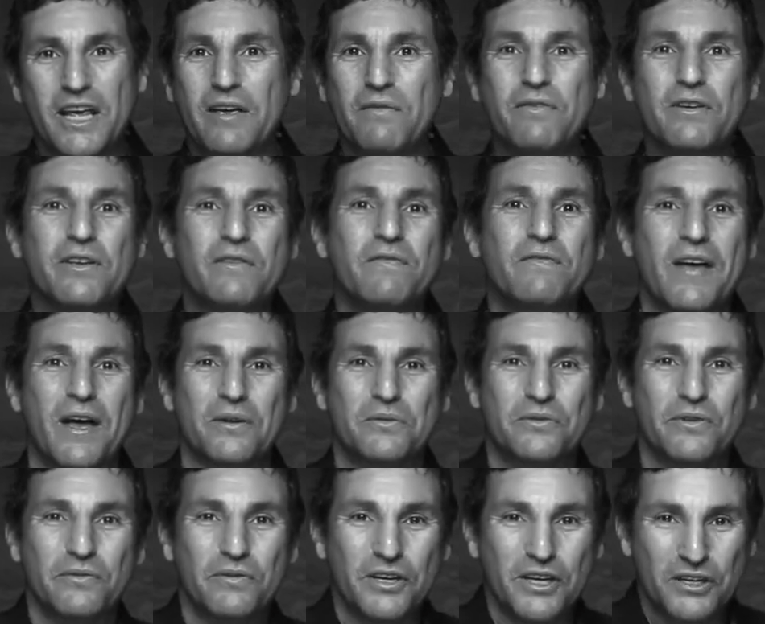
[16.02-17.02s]
David,
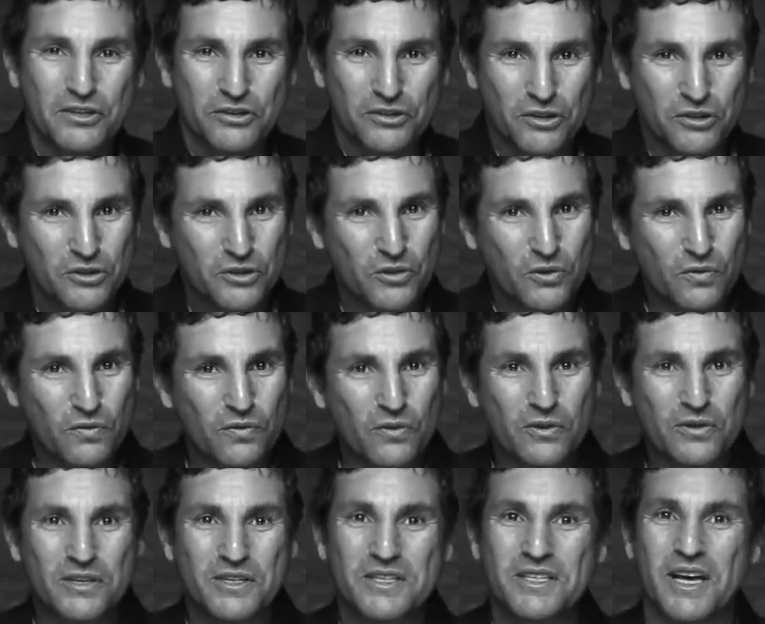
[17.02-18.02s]
founder of the Institute
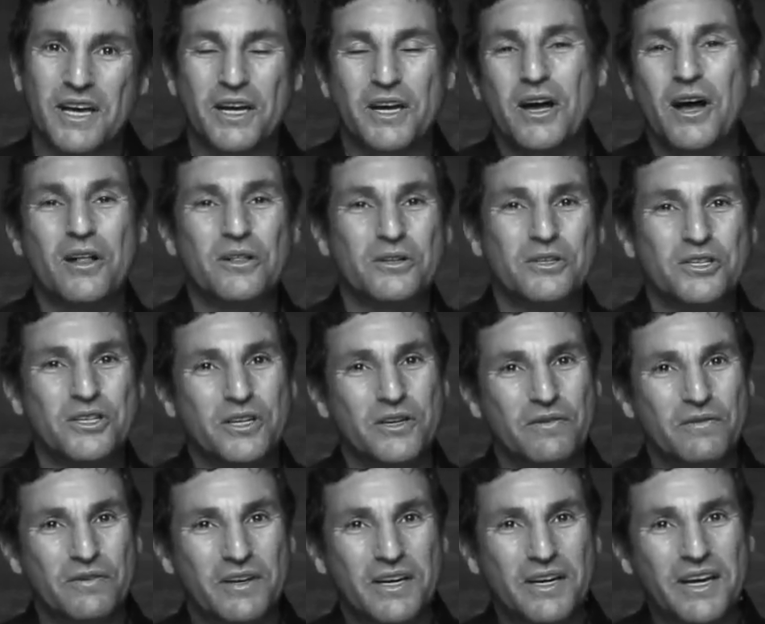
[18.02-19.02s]
for the
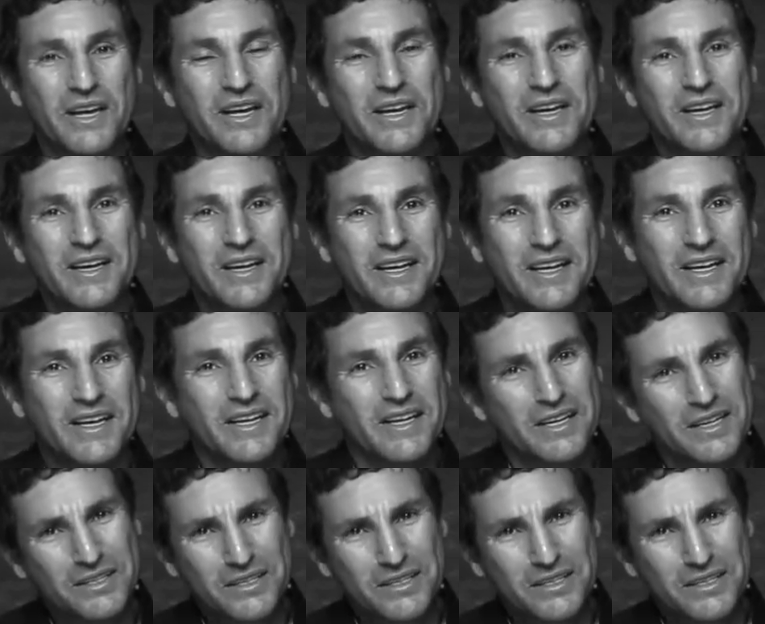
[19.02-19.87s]
Psychology of Eating.